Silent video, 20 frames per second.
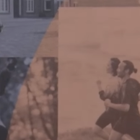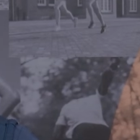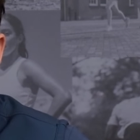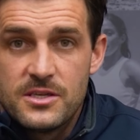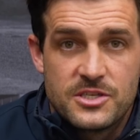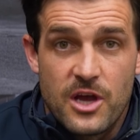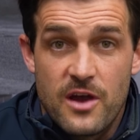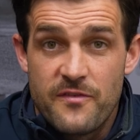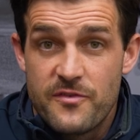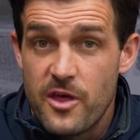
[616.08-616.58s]

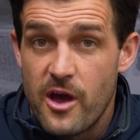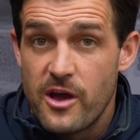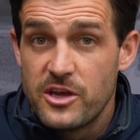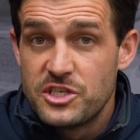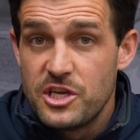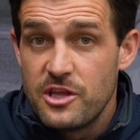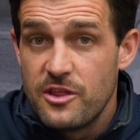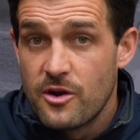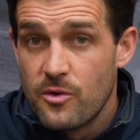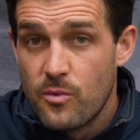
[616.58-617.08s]
So for those
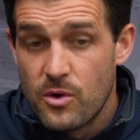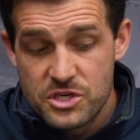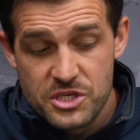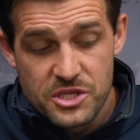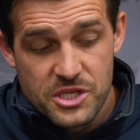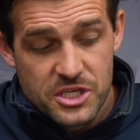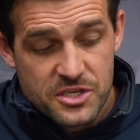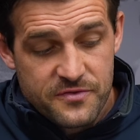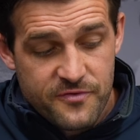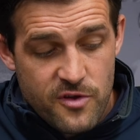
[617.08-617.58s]
of you that are watching
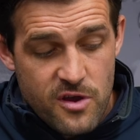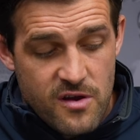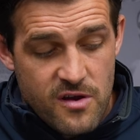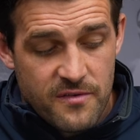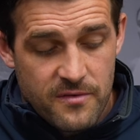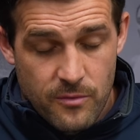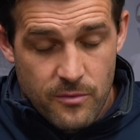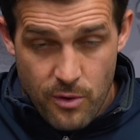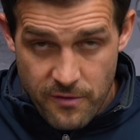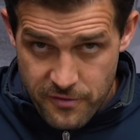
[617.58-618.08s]
this
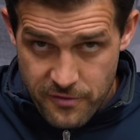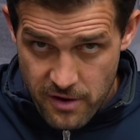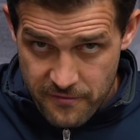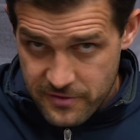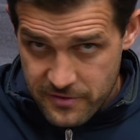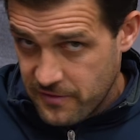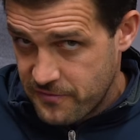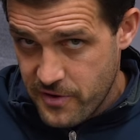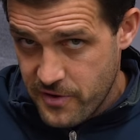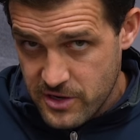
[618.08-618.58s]
review
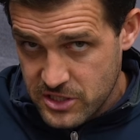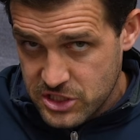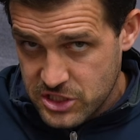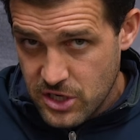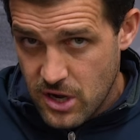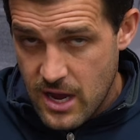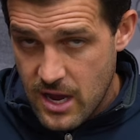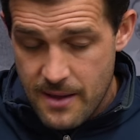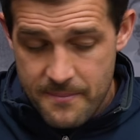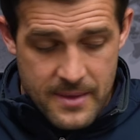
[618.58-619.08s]
for the first
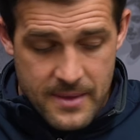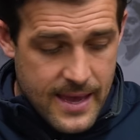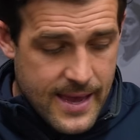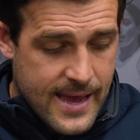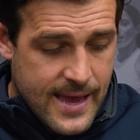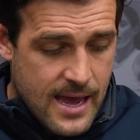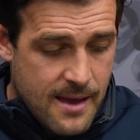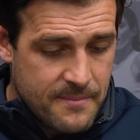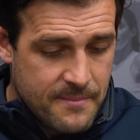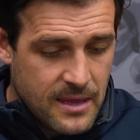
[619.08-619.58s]
time,
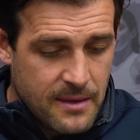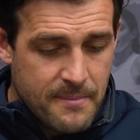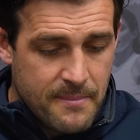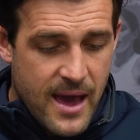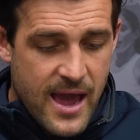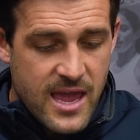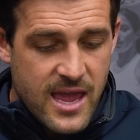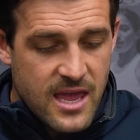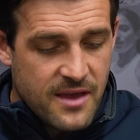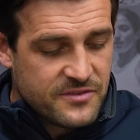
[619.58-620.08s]
you
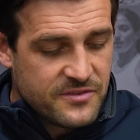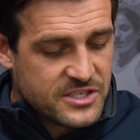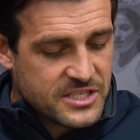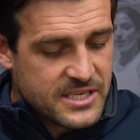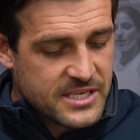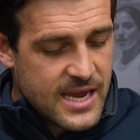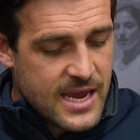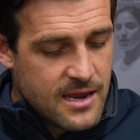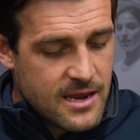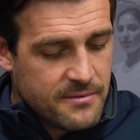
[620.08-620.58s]
may have
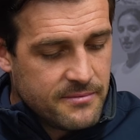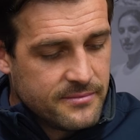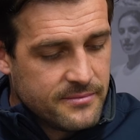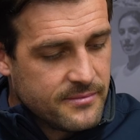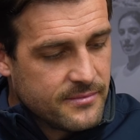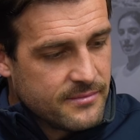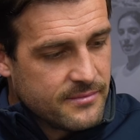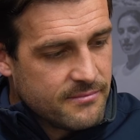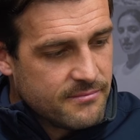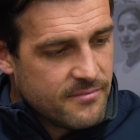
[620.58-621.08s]
seen
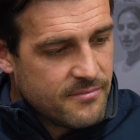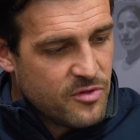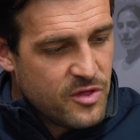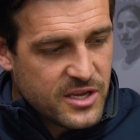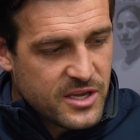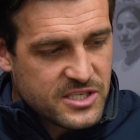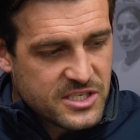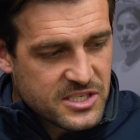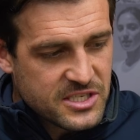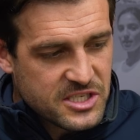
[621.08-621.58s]

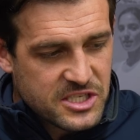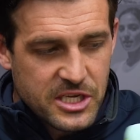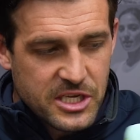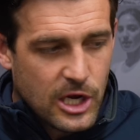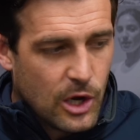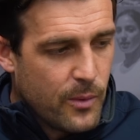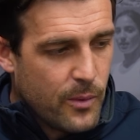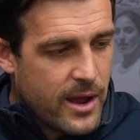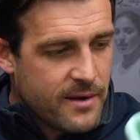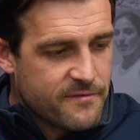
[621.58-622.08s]
this
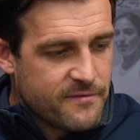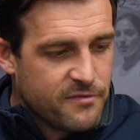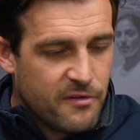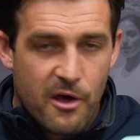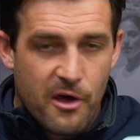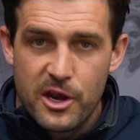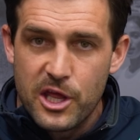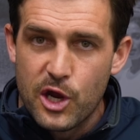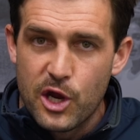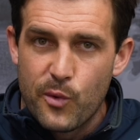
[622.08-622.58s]
silhouette
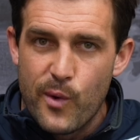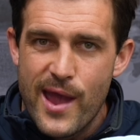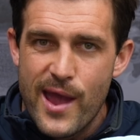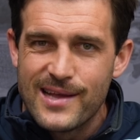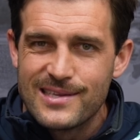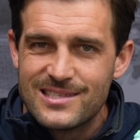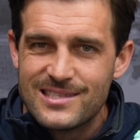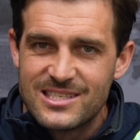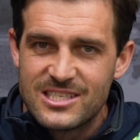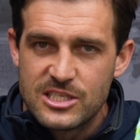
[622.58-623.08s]
floating
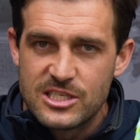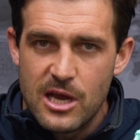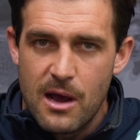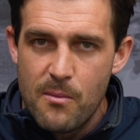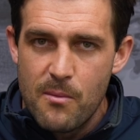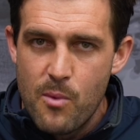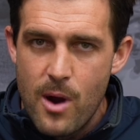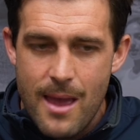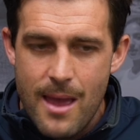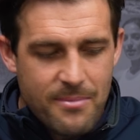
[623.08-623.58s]
around
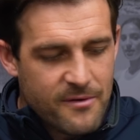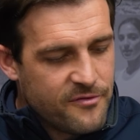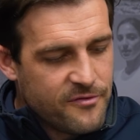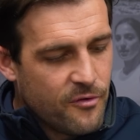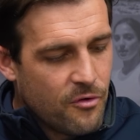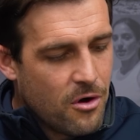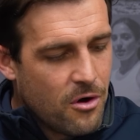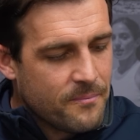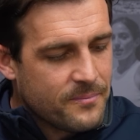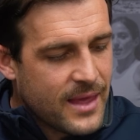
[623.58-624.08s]
somewhere
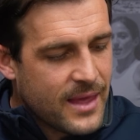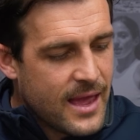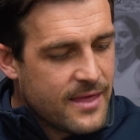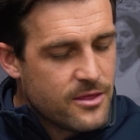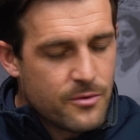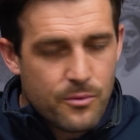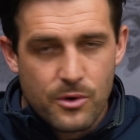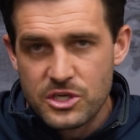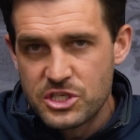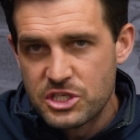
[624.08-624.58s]
before, and
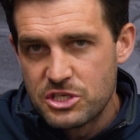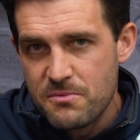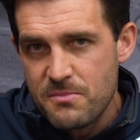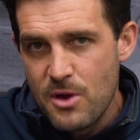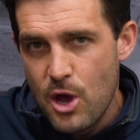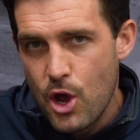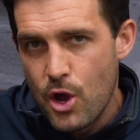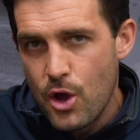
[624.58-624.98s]
there was some